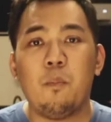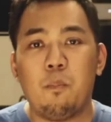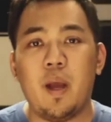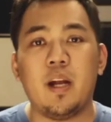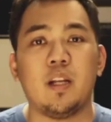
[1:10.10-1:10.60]

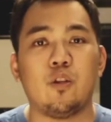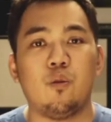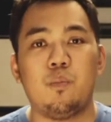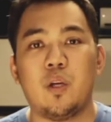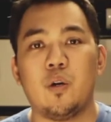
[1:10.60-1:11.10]
pair na
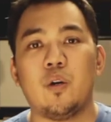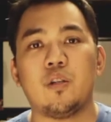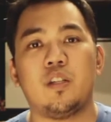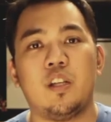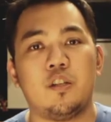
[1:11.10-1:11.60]
to
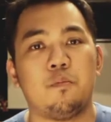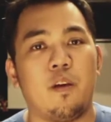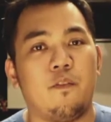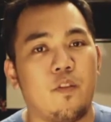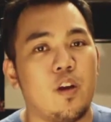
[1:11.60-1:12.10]
because this is
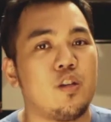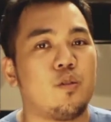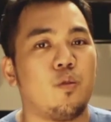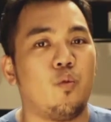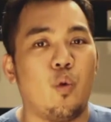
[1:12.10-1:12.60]
my
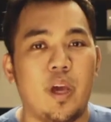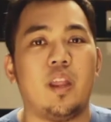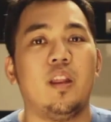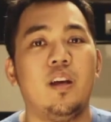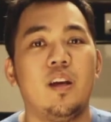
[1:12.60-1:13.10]
first
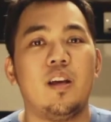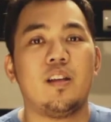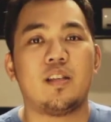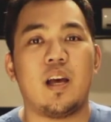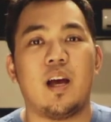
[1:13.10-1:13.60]
win
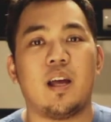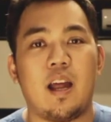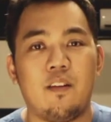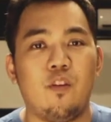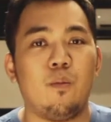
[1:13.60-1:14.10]
sa
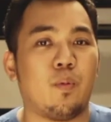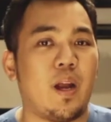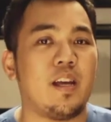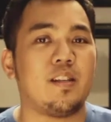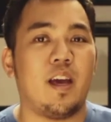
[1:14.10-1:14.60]
raffle
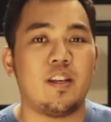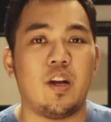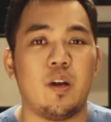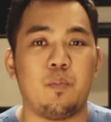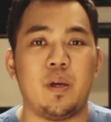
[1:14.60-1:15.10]
prize ng S
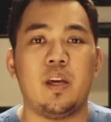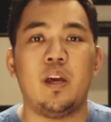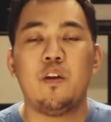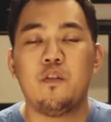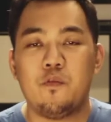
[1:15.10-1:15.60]
R P
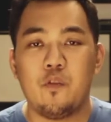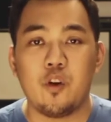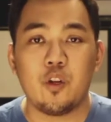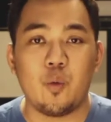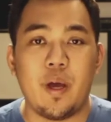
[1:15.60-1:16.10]

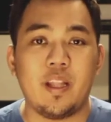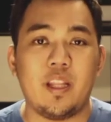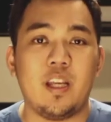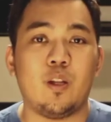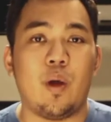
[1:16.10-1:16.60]
for
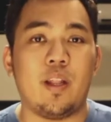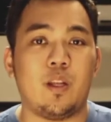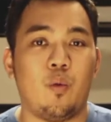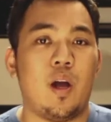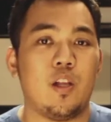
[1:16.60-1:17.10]
twenty
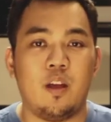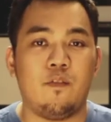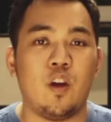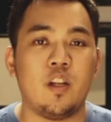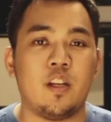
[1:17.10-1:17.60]
twenty-one. So
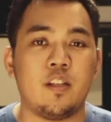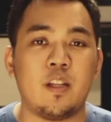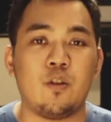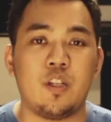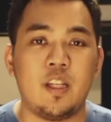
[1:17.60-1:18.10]
if you're
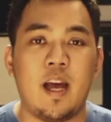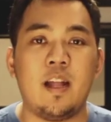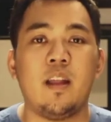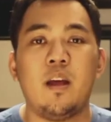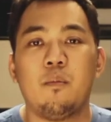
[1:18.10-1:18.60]
interested to see
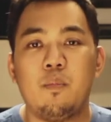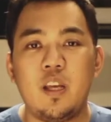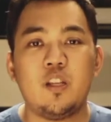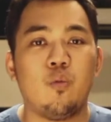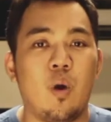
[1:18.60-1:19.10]
that,
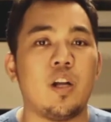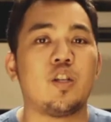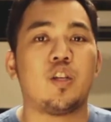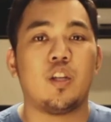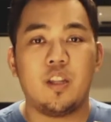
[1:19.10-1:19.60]
please
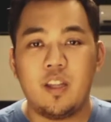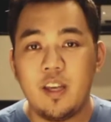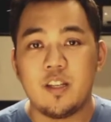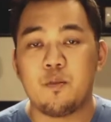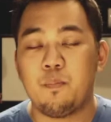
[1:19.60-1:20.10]
watch
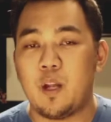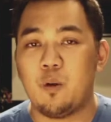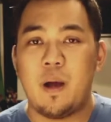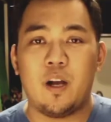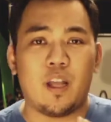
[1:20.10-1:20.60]
this.
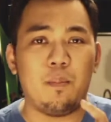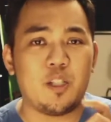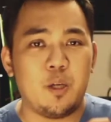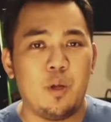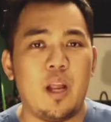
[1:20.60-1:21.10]
Pero bago tayo
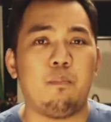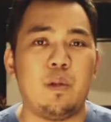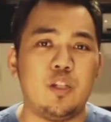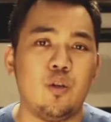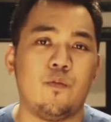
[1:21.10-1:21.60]
magsimula,
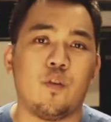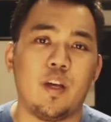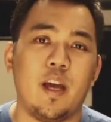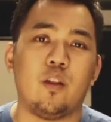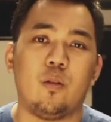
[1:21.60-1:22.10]
please don't
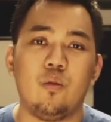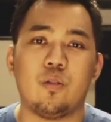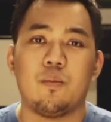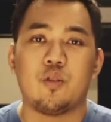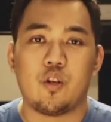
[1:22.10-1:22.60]
forget
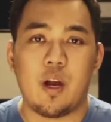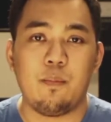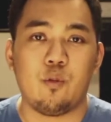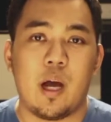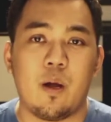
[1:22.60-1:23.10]
to
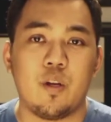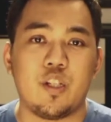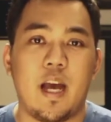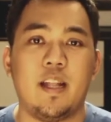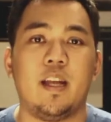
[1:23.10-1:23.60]
subscribe to our
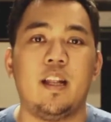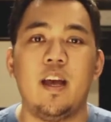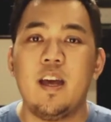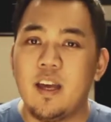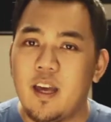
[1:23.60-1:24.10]
channel.
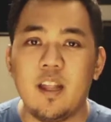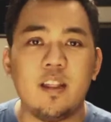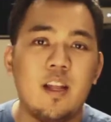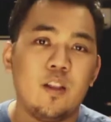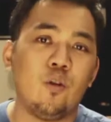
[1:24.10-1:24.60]

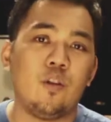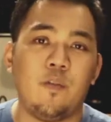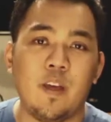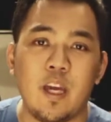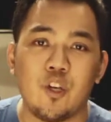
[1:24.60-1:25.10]
Hit that
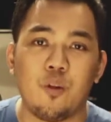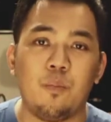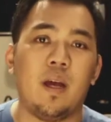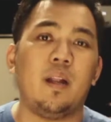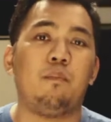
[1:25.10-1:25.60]

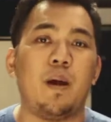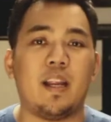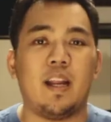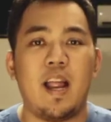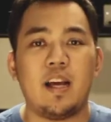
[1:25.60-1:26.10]
notification bell
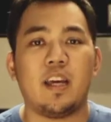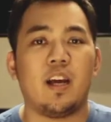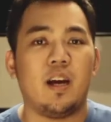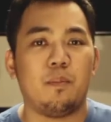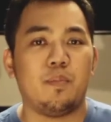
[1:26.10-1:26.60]
para
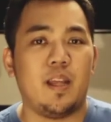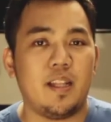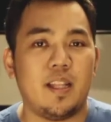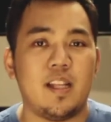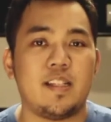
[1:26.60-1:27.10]
lagi kang
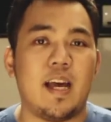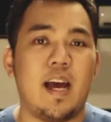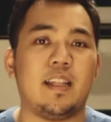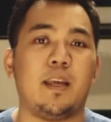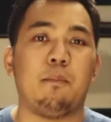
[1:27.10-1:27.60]
updated
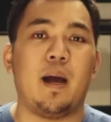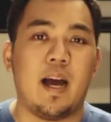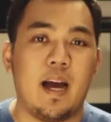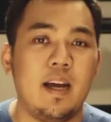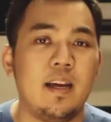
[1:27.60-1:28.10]
sa ating
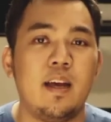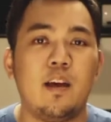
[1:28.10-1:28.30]
mga